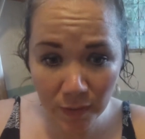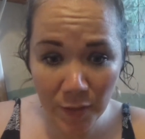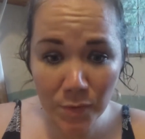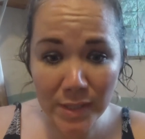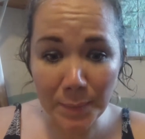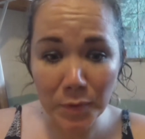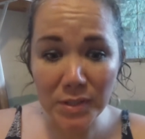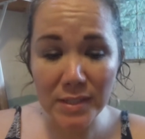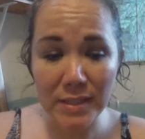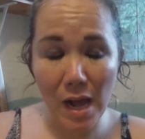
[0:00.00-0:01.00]
he was able
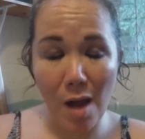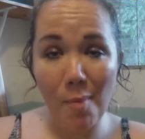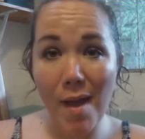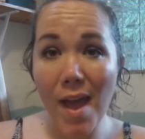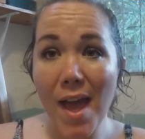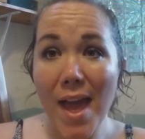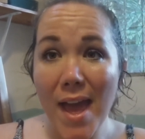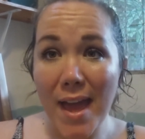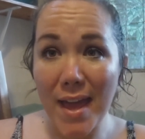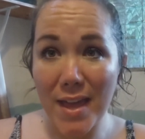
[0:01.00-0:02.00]
to stop,
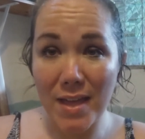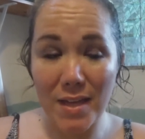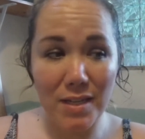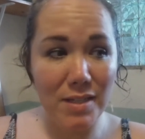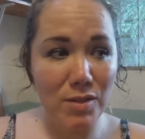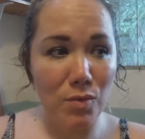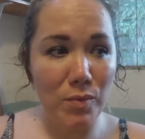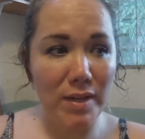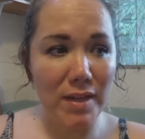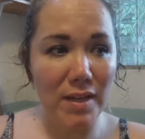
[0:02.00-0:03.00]
and
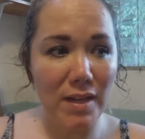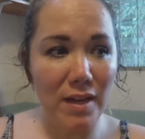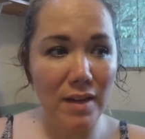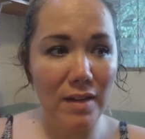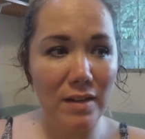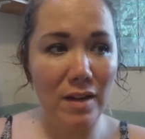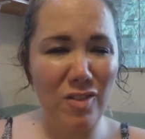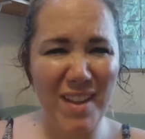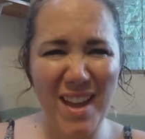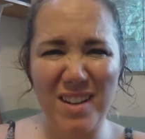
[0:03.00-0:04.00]
we
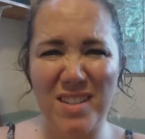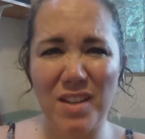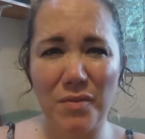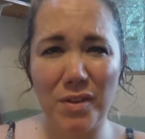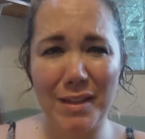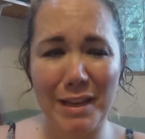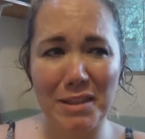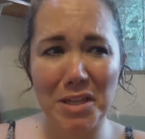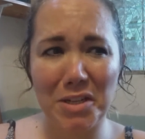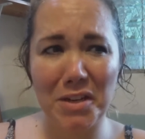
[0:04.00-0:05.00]
only had to sit for
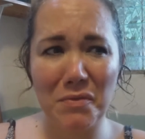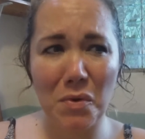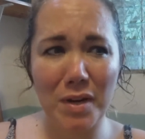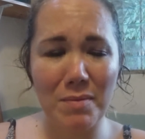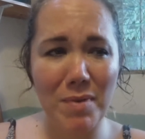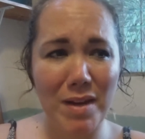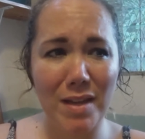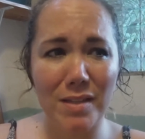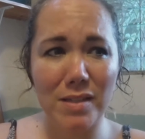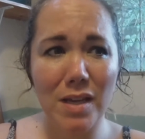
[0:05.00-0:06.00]
like 30, 40
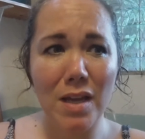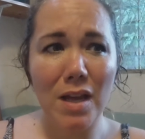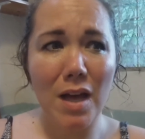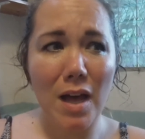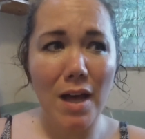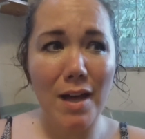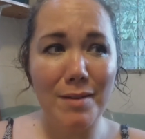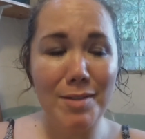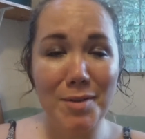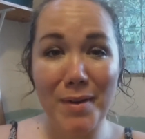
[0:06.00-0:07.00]
minutes
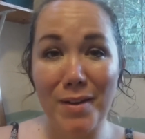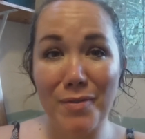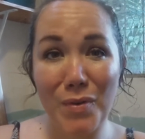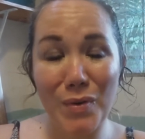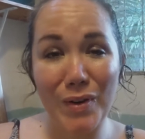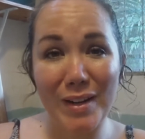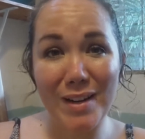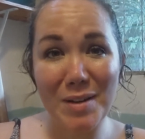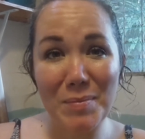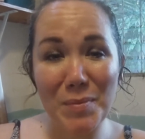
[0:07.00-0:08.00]
to wait
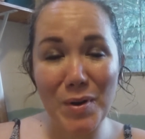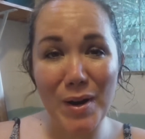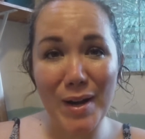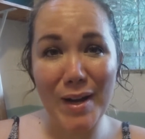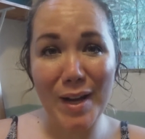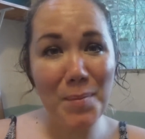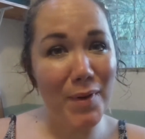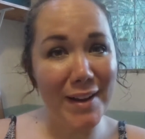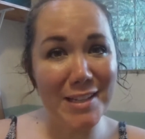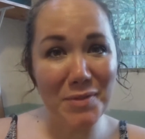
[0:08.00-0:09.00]
for a
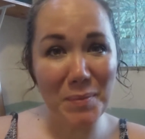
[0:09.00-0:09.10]
couple guys